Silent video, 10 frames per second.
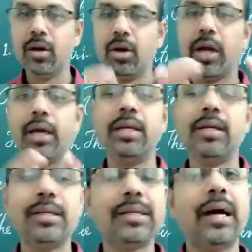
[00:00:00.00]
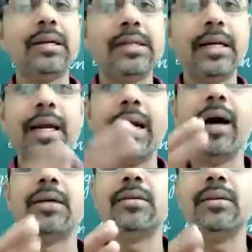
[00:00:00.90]
Okay, it is considered
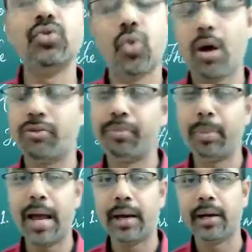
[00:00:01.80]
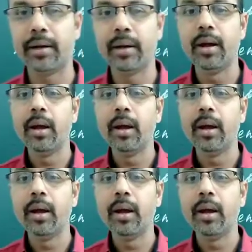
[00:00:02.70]
as a dwarf planet.